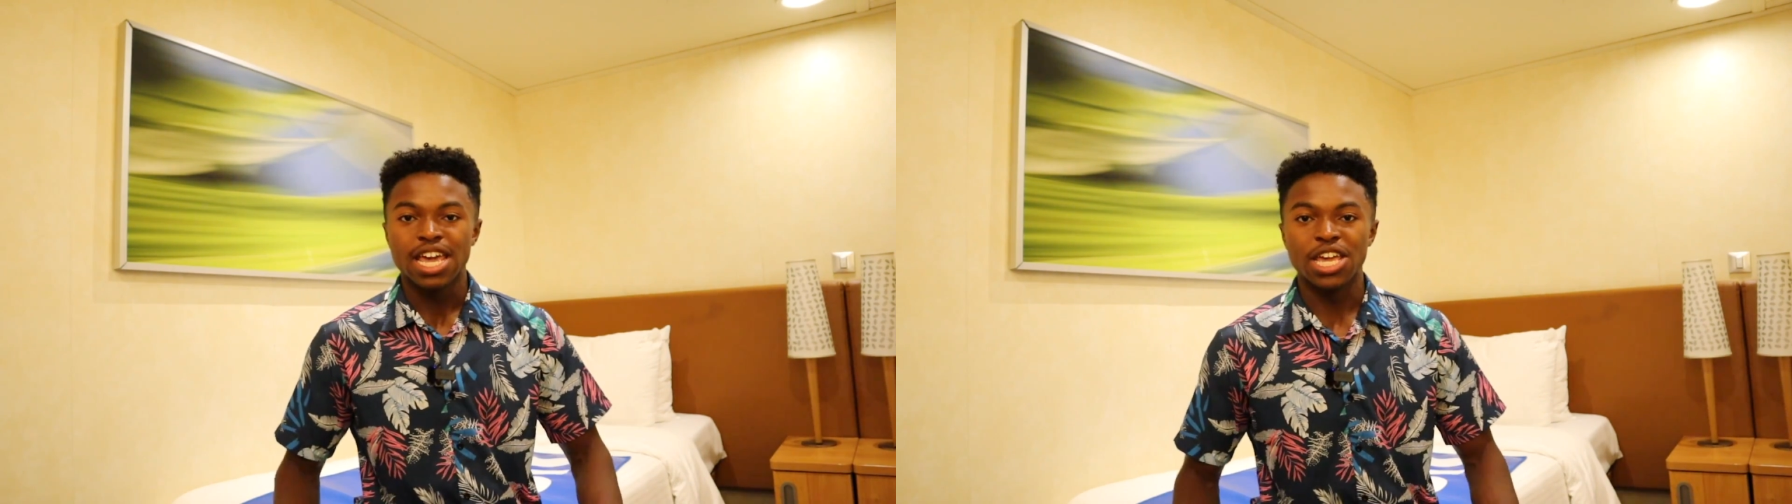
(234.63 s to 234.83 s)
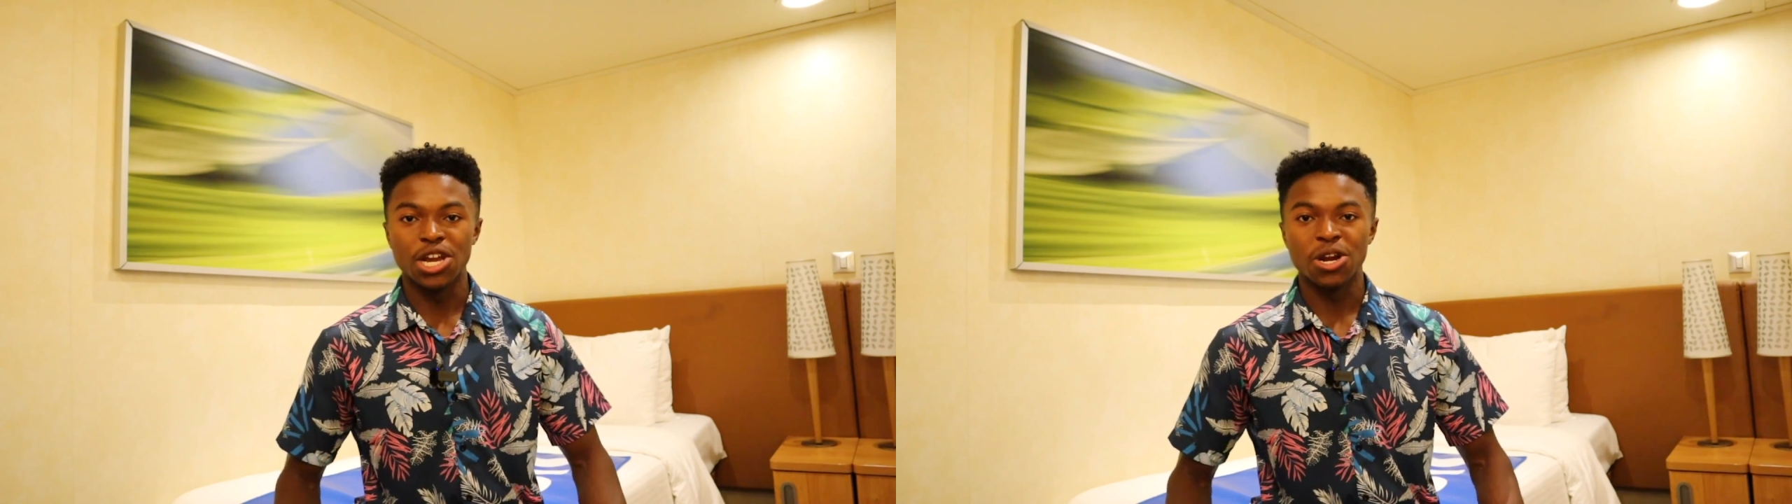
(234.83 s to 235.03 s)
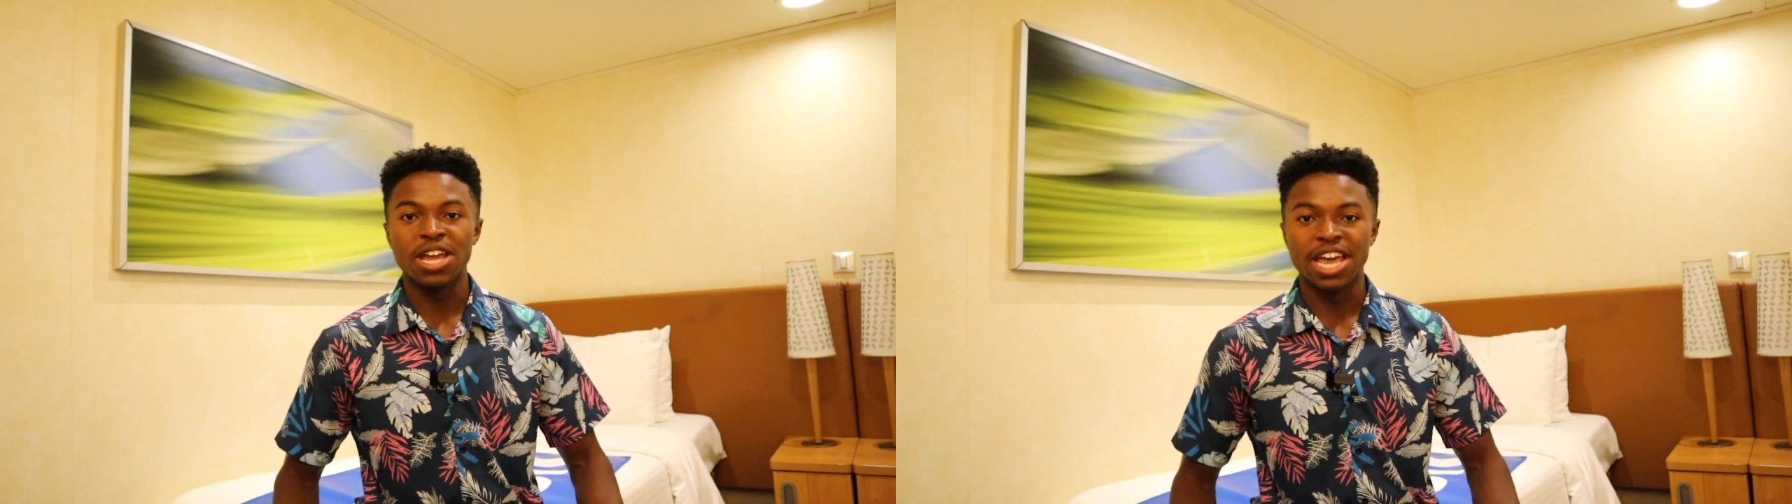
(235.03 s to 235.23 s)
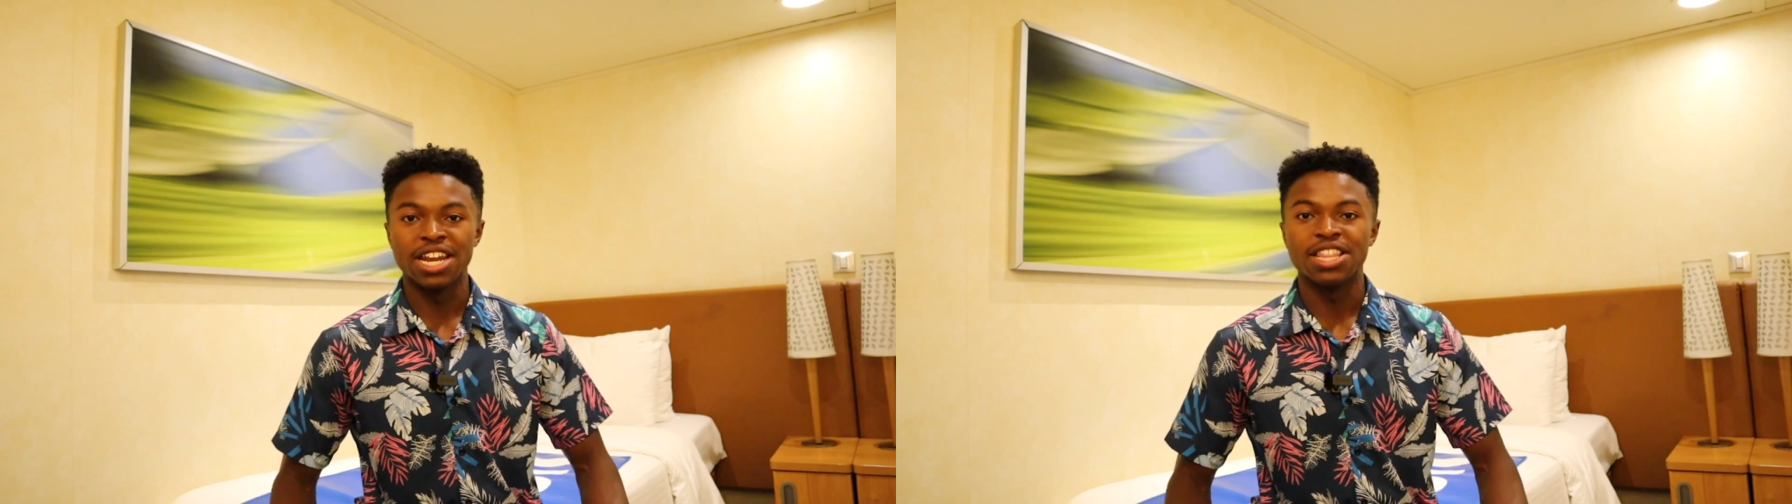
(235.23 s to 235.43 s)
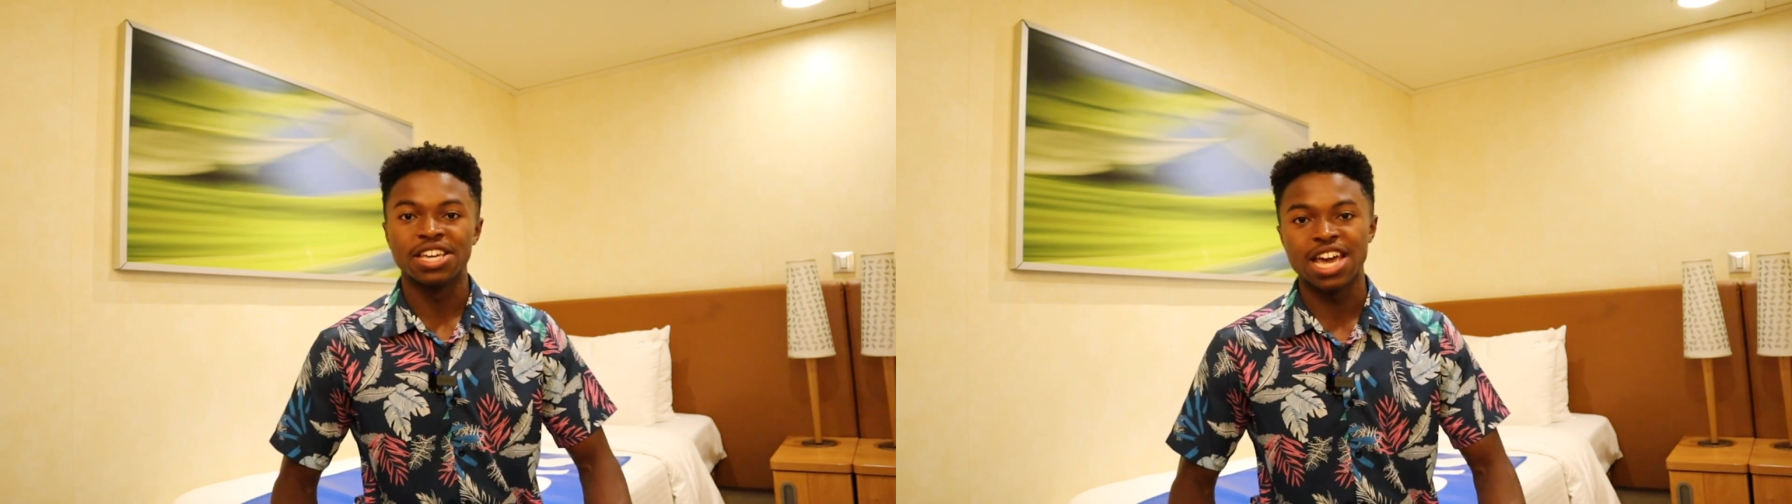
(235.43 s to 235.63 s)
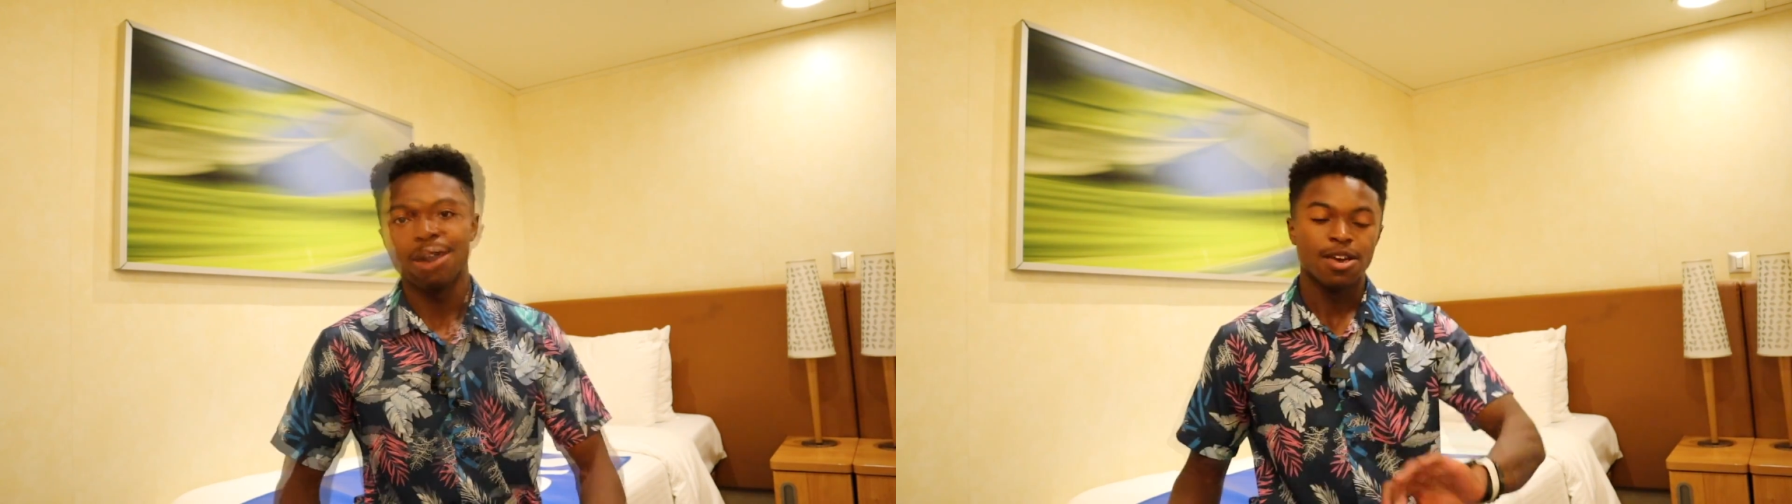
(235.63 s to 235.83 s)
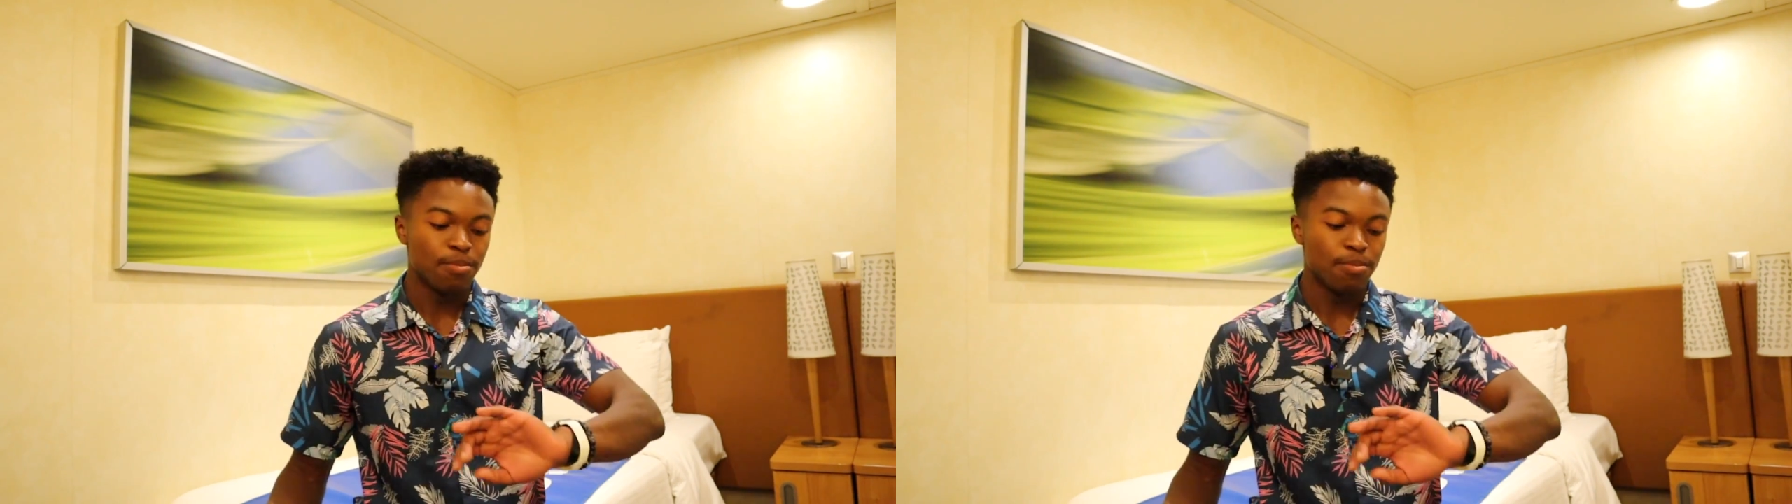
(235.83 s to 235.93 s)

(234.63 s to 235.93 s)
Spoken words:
here in the cabin.